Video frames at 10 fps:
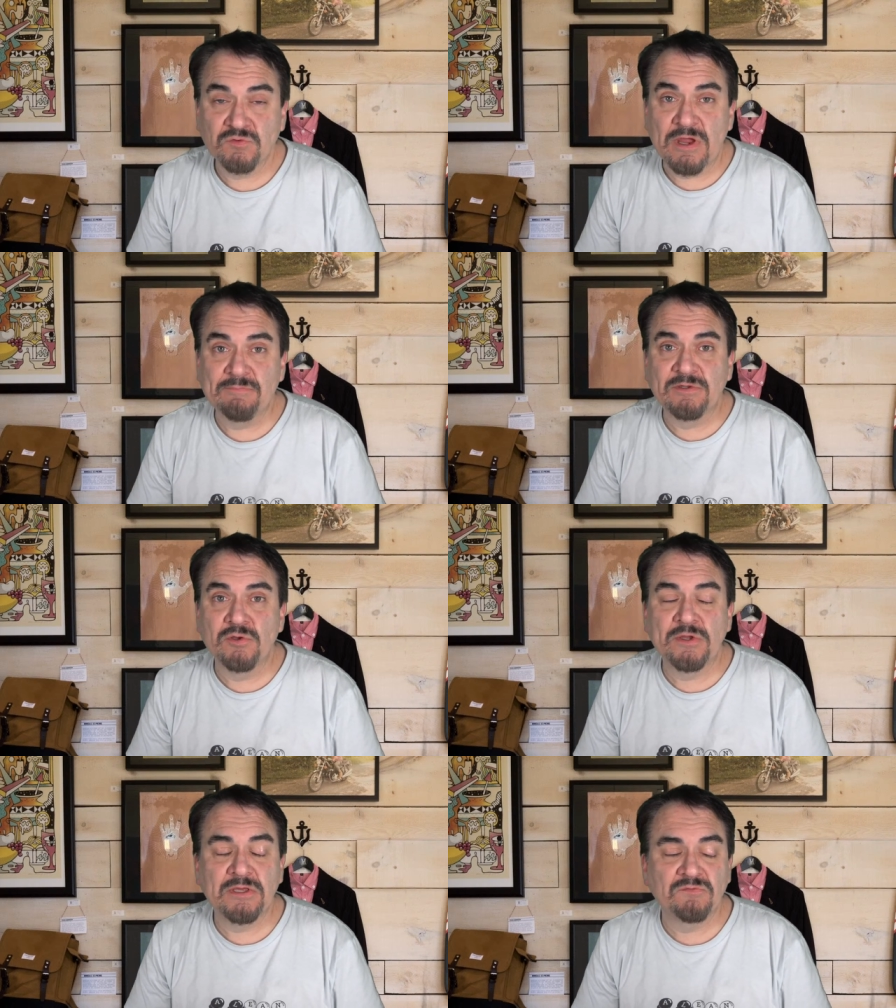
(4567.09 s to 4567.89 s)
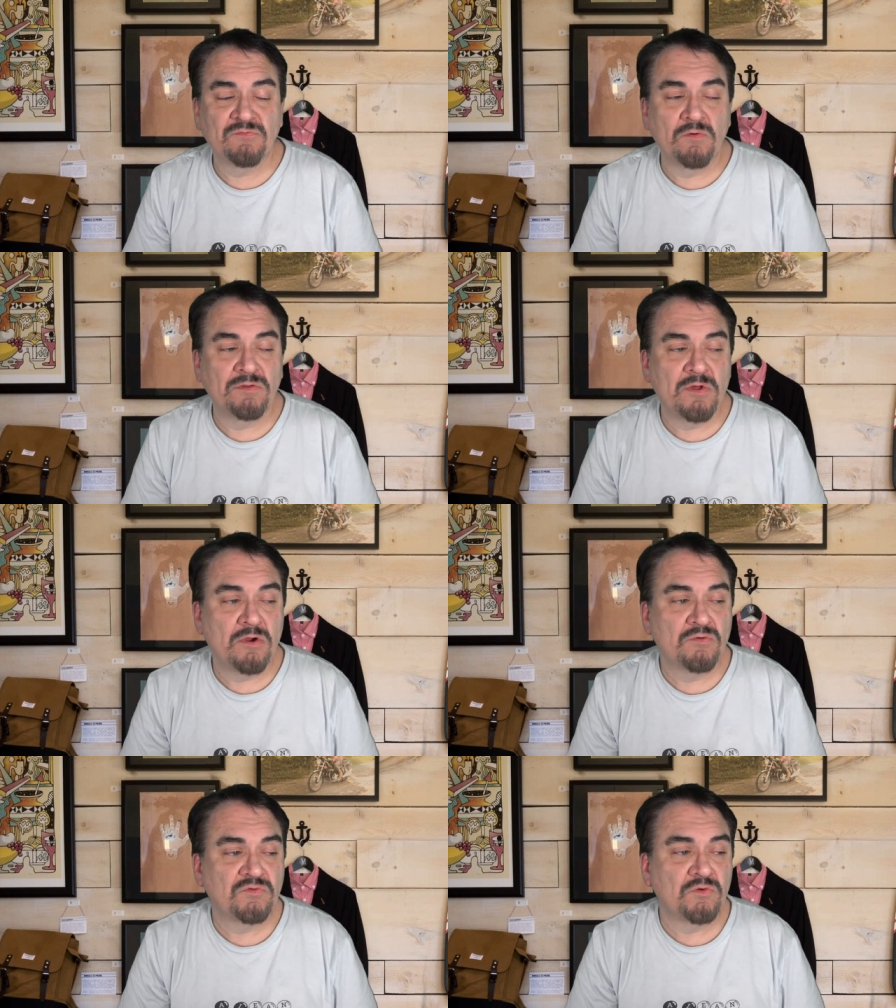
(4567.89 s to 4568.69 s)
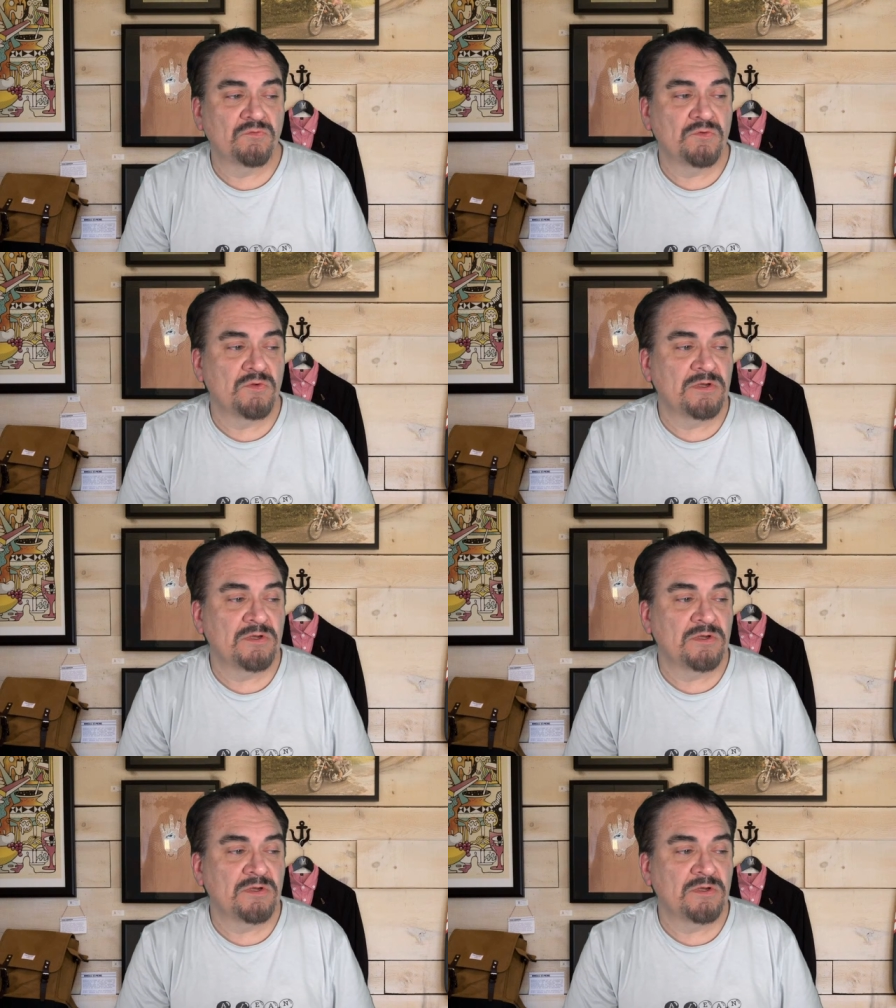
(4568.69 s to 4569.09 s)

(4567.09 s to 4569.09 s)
So I've been looking for those. So if